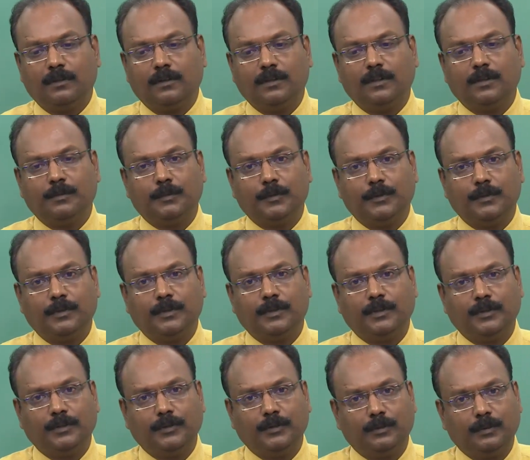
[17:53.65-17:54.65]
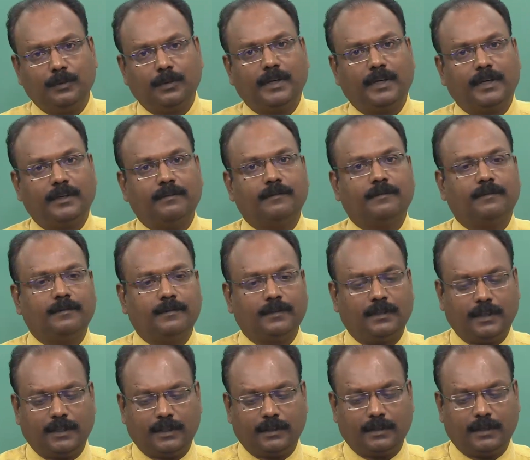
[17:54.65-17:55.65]
not the position you have
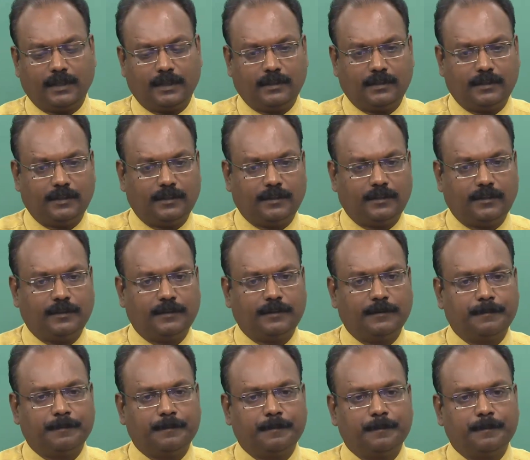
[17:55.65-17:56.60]
as such.